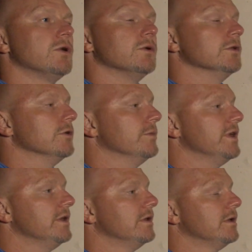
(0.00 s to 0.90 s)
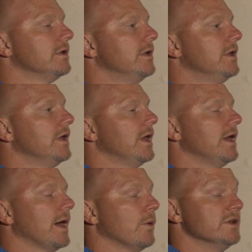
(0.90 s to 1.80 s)
Code a little bit,
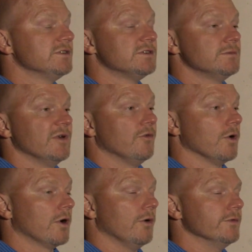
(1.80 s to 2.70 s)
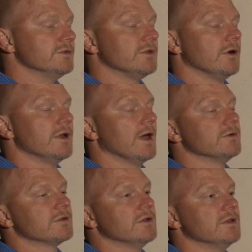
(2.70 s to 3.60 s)
and I was, before COVID started, I
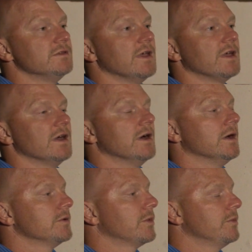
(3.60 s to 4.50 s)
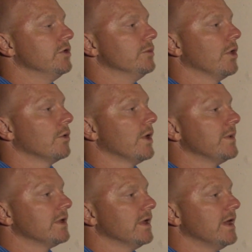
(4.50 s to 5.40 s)
was going to take a computer
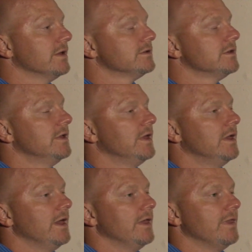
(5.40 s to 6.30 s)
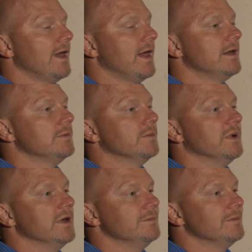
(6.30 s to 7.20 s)
programming class,
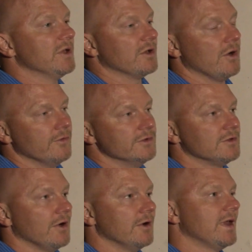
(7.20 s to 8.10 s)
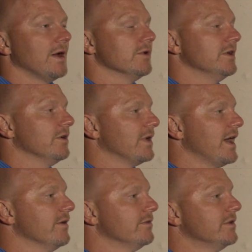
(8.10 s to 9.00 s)
but when COVID started, I really don't
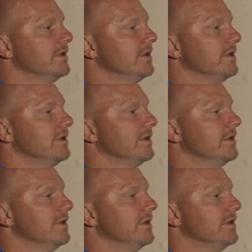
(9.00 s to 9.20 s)
have